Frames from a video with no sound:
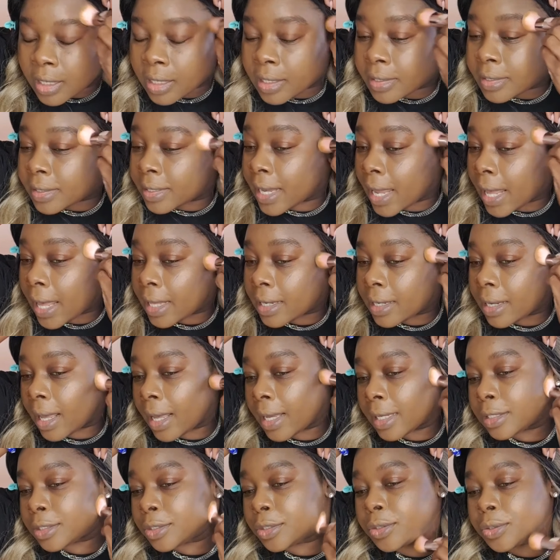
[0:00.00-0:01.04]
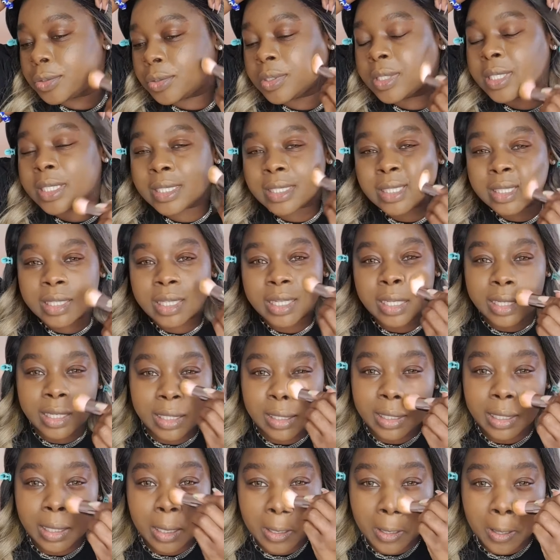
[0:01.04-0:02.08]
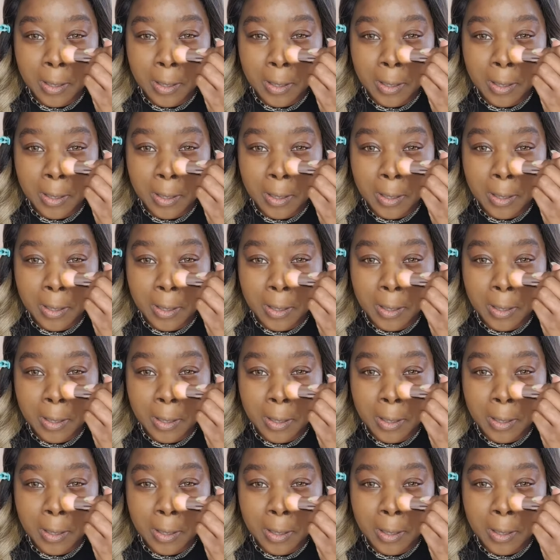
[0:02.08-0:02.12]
that I do this thing